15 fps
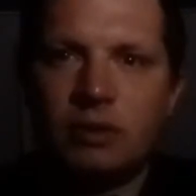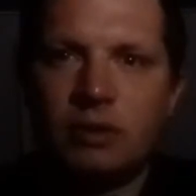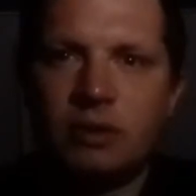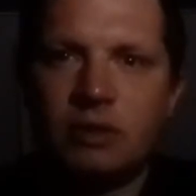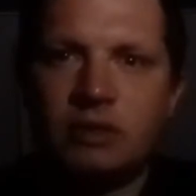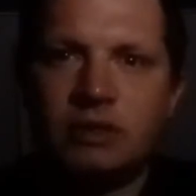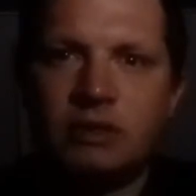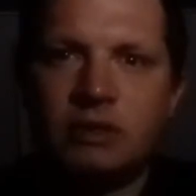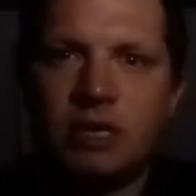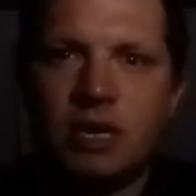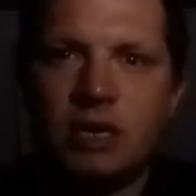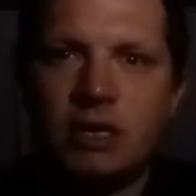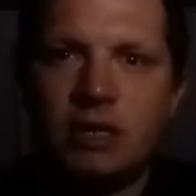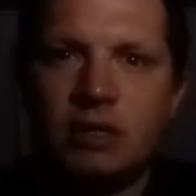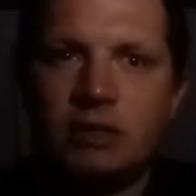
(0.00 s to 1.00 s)
It
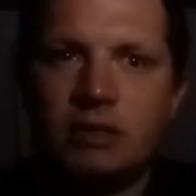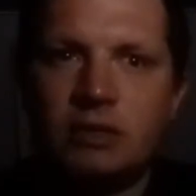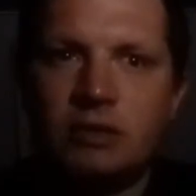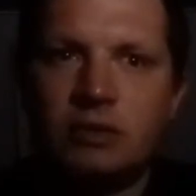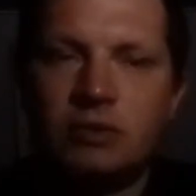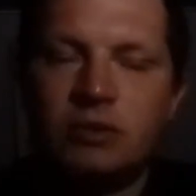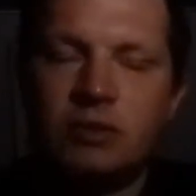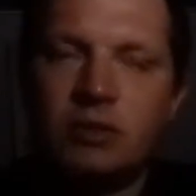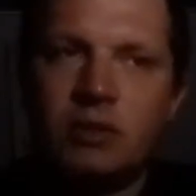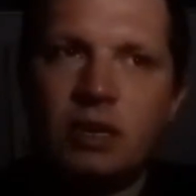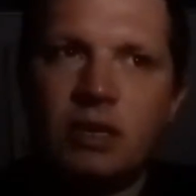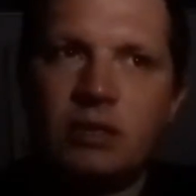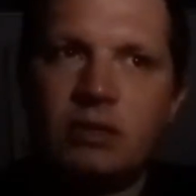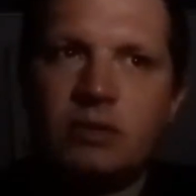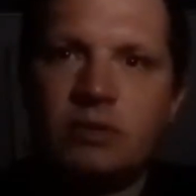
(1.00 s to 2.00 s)
started,
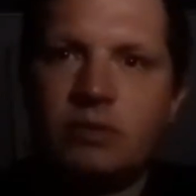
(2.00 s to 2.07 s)
like,